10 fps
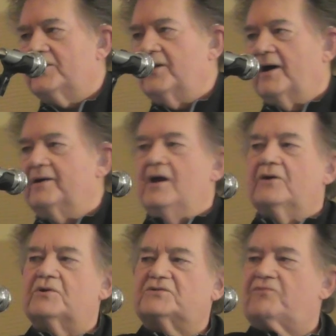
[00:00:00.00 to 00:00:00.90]
head.
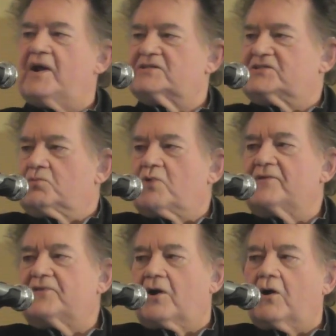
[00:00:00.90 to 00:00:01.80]
Chris Francie,
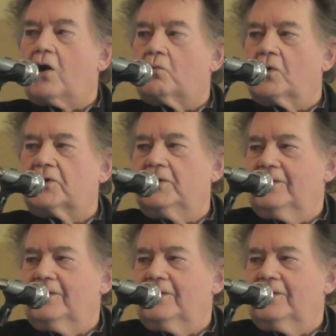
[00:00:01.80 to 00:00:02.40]
right there, artwork.